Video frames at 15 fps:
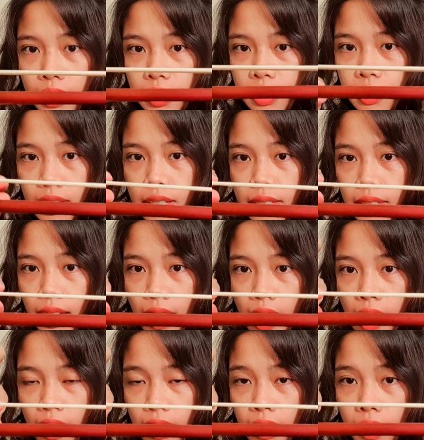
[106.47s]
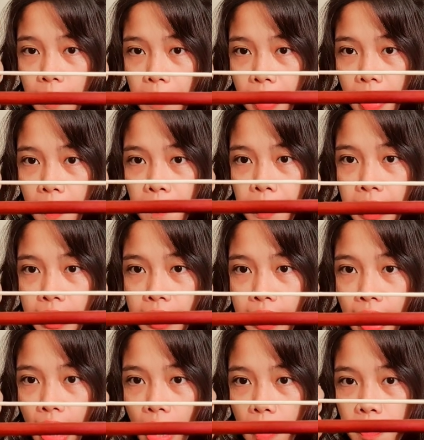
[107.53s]
there is a bit
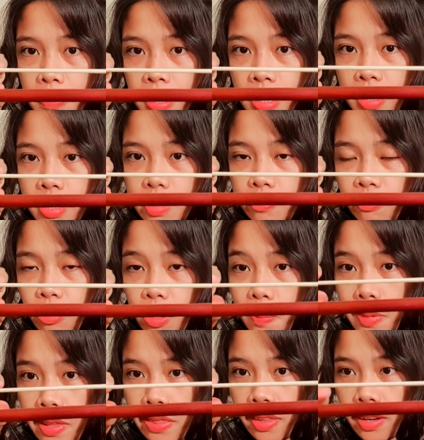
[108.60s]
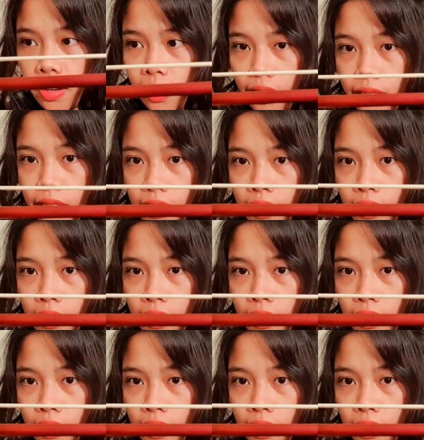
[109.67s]
gap that is forming there.